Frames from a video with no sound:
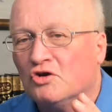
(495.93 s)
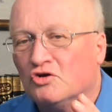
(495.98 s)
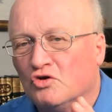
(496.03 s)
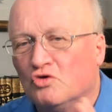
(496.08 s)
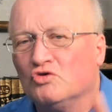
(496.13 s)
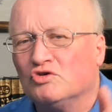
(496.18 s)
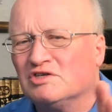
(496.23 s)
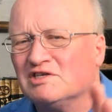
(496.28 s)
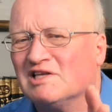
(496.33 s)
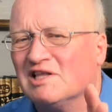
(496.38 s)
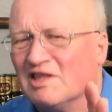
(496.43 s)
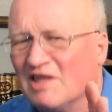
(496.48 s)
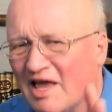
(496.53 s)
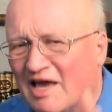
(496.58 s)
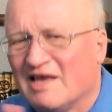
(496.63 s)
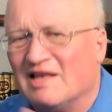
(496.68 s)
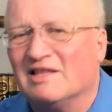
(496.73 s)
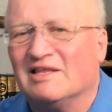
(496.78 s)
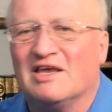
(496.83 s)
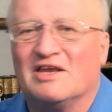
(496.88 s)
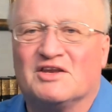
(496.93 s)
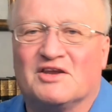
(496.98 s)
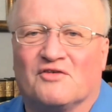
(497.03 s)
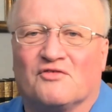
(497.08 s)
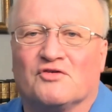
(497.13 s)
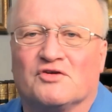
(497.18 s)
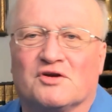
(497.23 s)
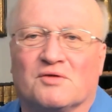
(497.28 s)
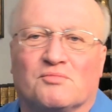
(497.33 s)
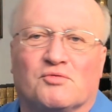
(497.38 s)
Two slightly
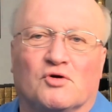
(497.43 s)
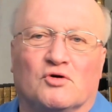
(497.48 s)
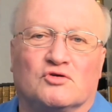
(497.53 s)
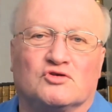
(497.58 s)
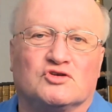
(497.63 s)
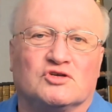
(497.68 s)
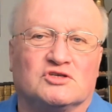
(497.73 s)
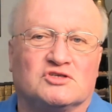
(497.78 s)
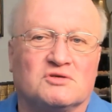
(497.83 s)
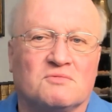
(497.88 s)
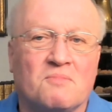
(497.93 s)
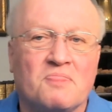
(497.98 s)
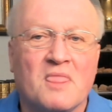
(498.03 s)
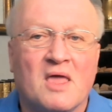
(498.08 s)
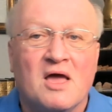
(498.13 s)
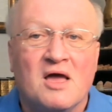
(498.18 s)
different approaches.